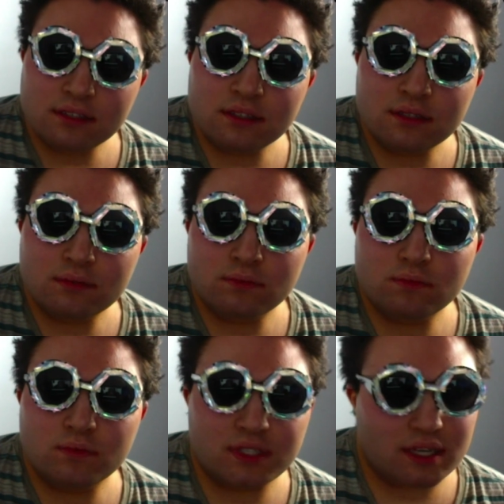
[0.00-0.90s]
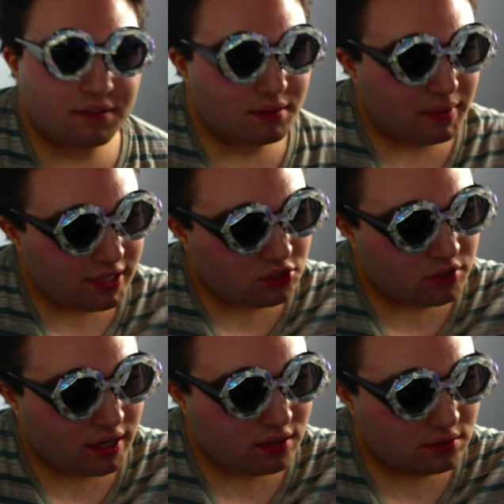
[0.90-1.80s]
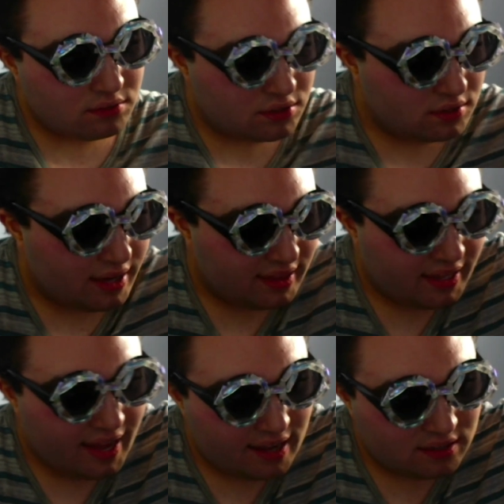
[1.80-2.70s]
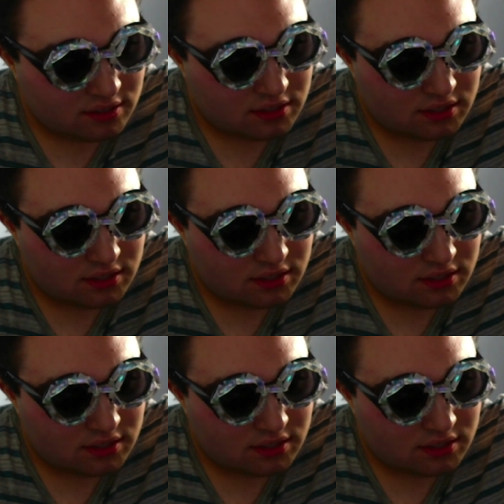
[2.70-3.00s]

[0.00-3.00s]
I was gonna film the intro at the end,